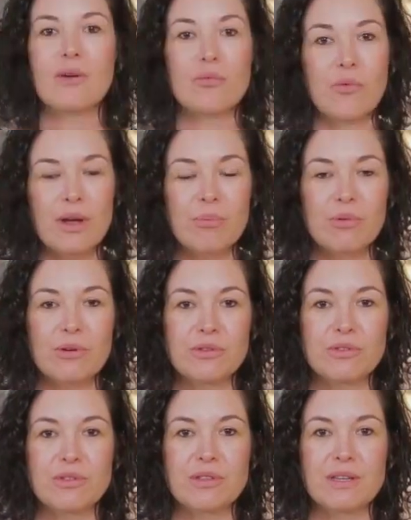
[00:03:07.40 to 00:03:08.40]

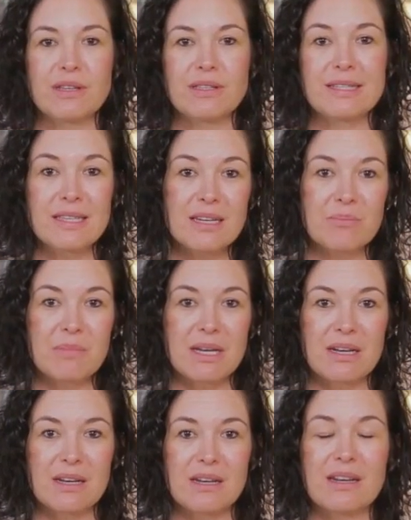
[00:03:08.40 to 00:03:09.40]
rooibos,
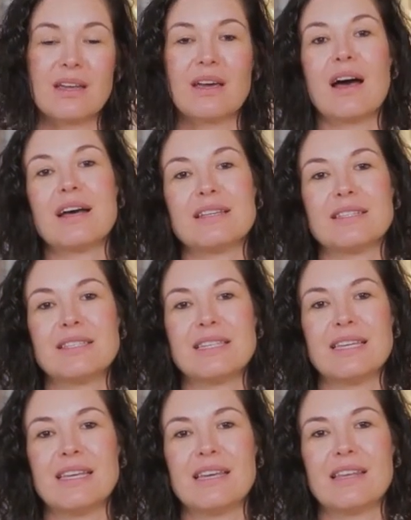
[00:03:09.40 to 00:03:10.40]
cinnamon iced
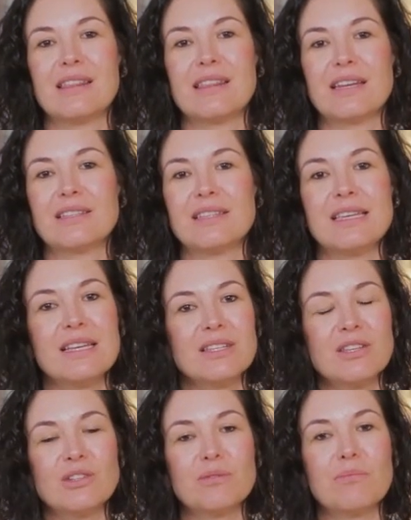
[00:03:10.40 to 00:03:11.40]
tea that's
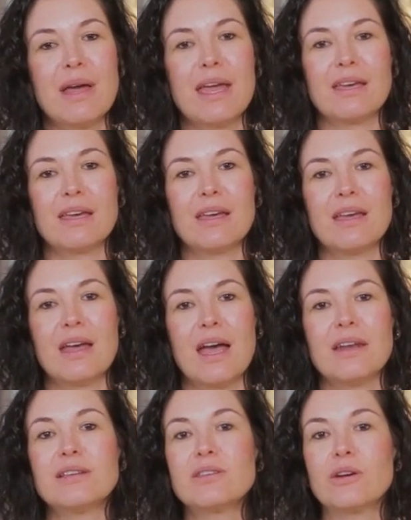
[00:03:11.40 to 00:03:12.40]
easy to make
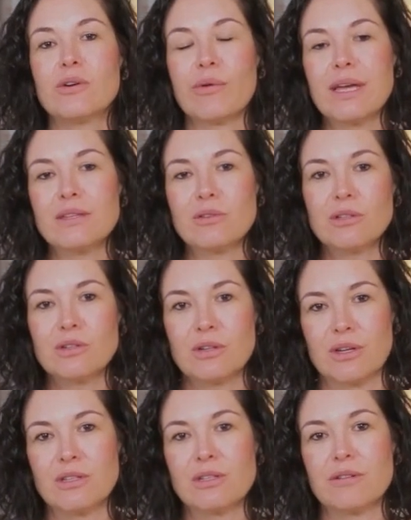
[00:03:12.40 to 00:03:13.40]
and is a great
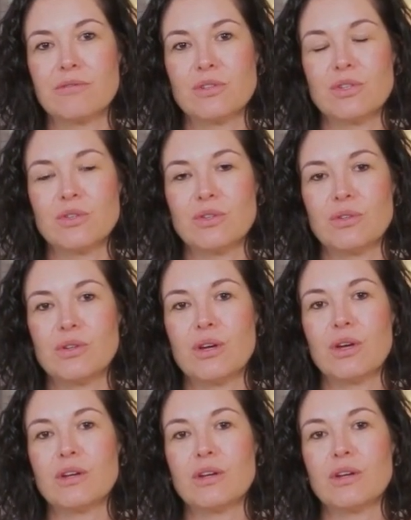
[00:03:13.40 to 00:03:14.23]
alternative to